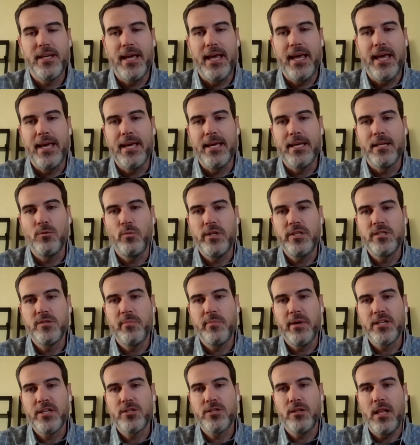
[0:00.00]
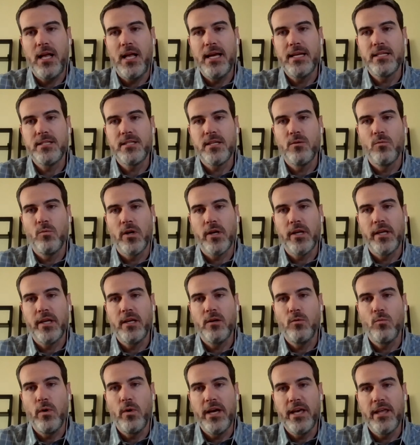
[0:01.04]
and we specialize in
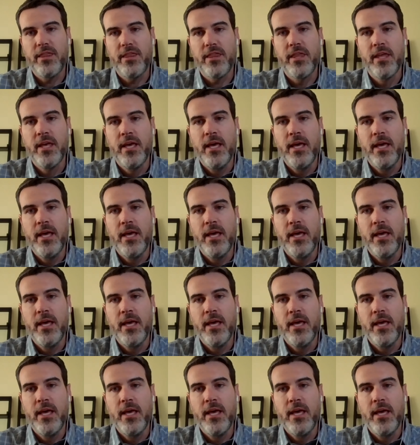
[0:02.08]
working with